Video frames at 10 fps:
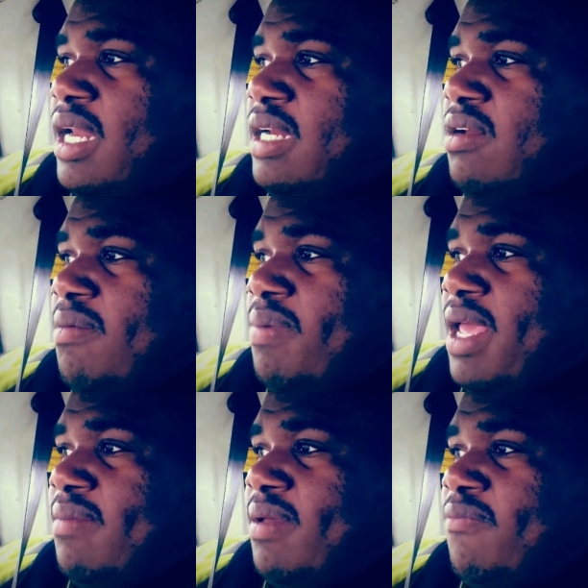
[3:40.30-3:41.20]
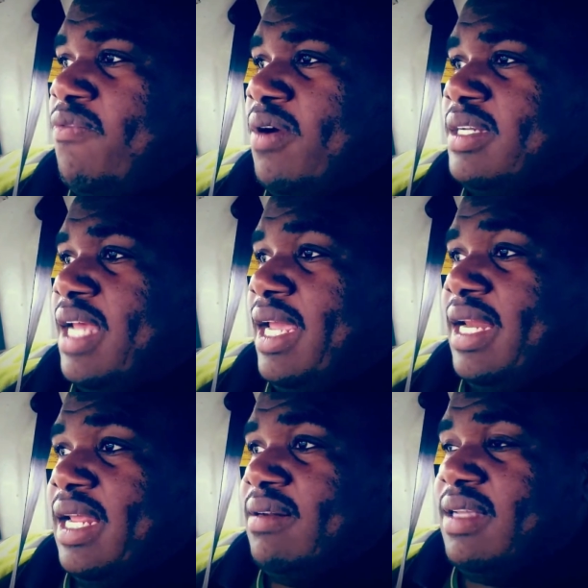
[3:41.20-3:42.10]
And I don't blame him for
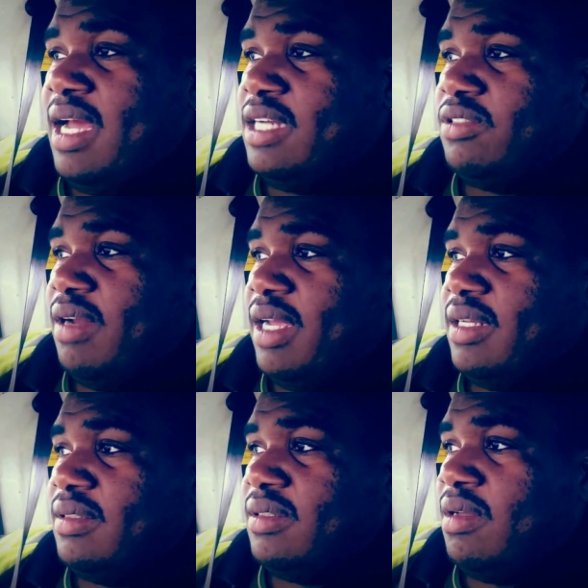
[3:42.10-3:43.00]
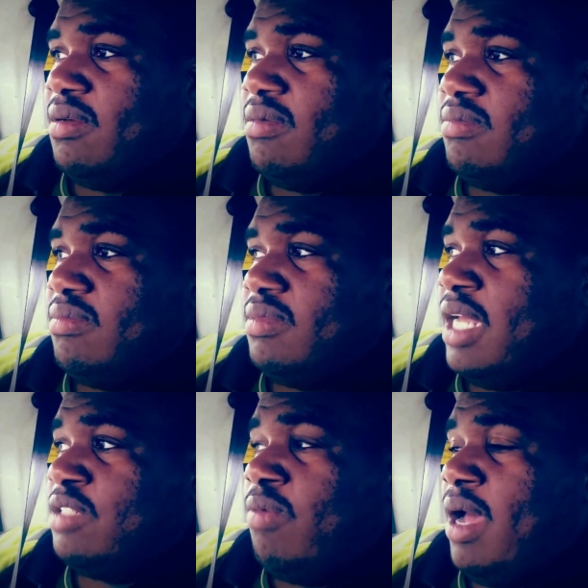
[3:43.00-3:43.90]
taking that contract. So
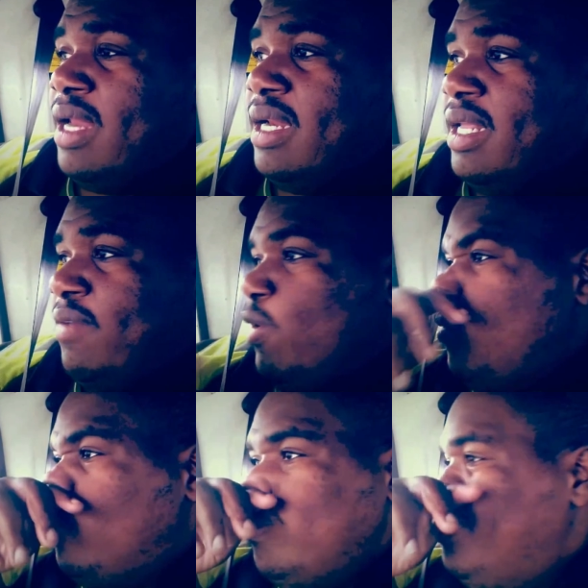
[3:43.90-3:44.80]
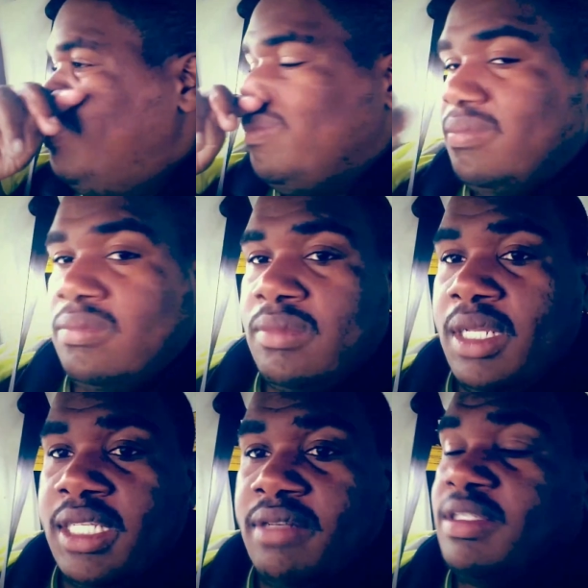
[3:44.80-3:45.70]
that's why I didn't give him.
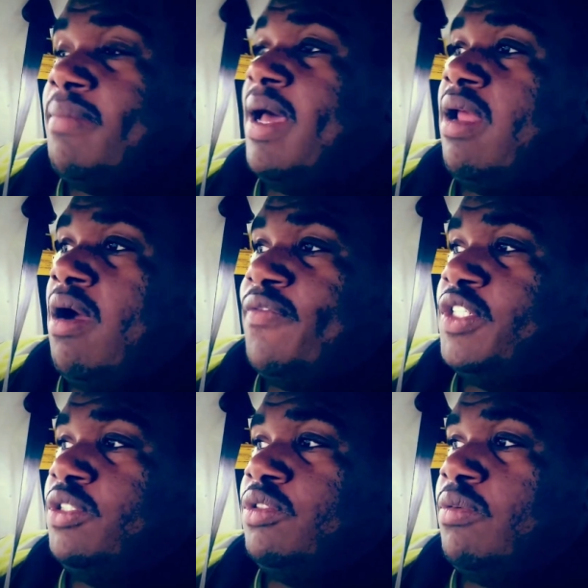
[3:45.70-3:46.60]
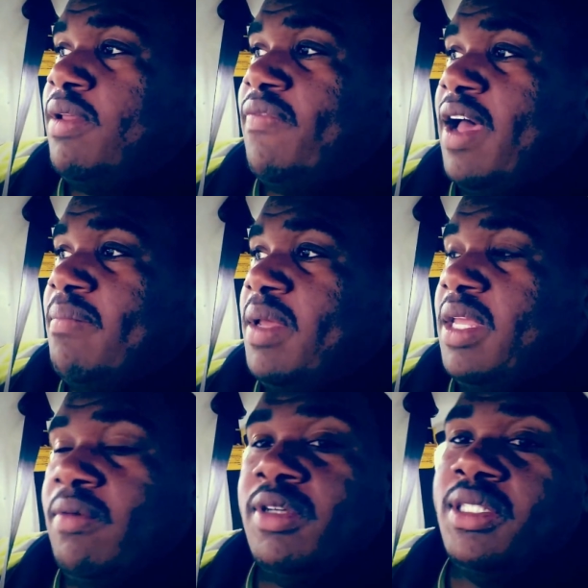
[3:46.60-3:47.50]
Because if somebody offered you 25
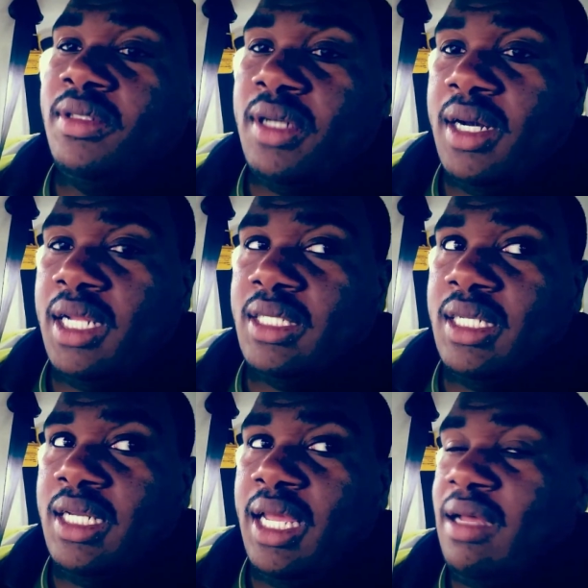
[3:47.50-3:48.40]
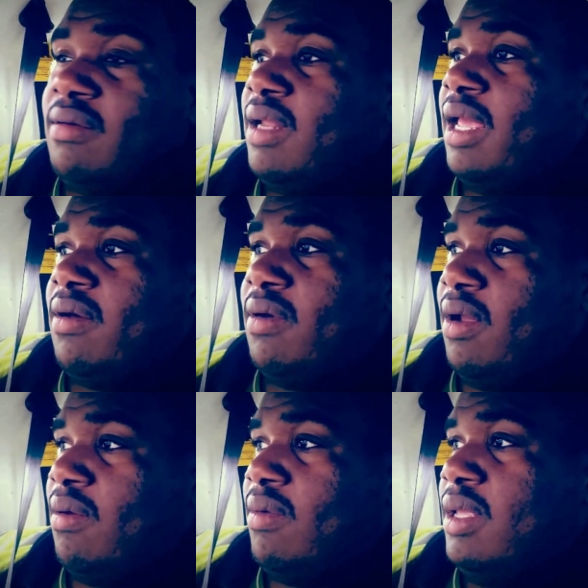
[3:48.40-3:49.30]
million, would you turn that shit down? Hell
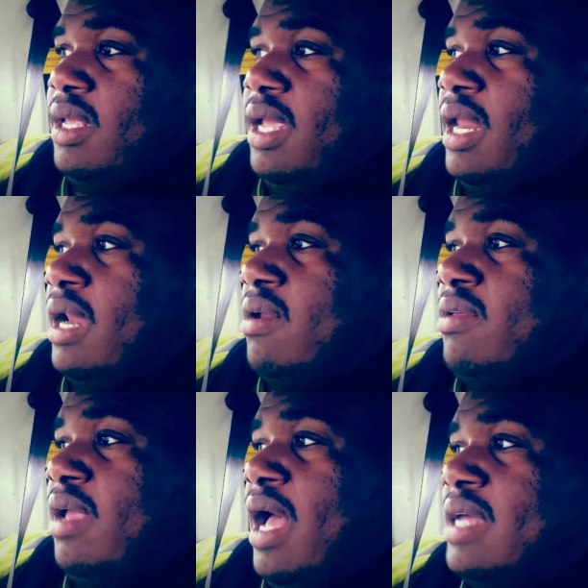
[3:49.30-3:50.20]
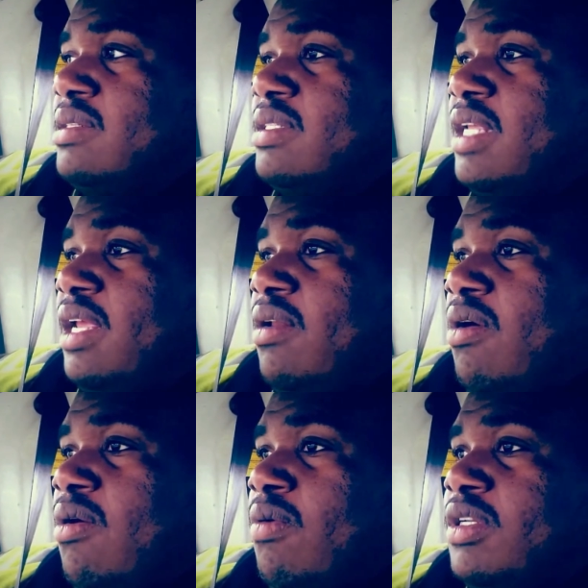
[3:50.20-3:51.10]
no. And I know you guys are saying,
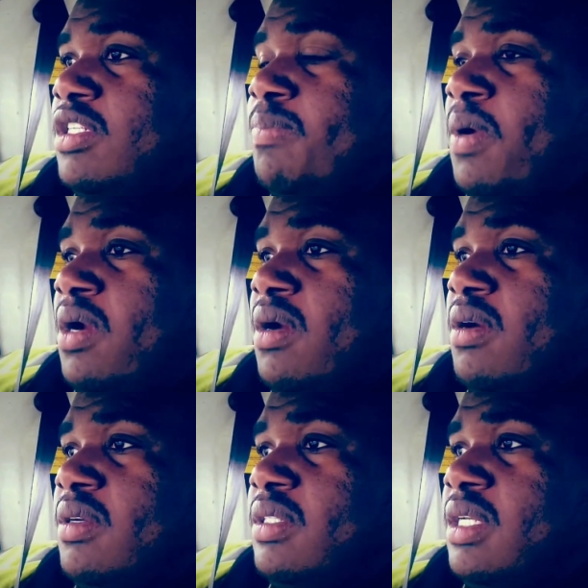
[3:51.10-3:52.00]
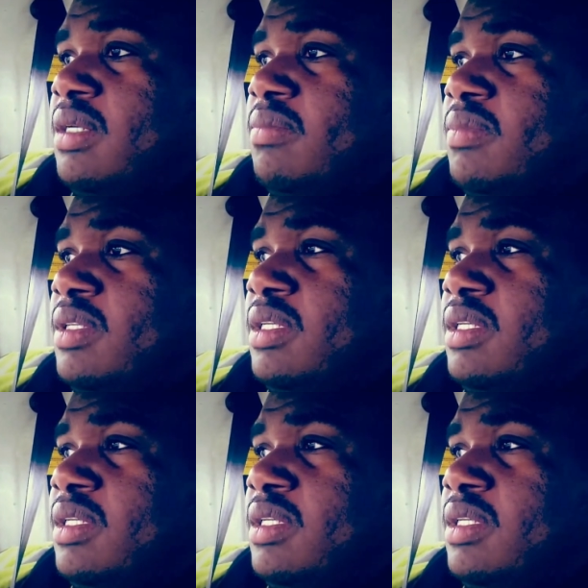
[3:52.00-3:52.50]
oh, with the Spurs and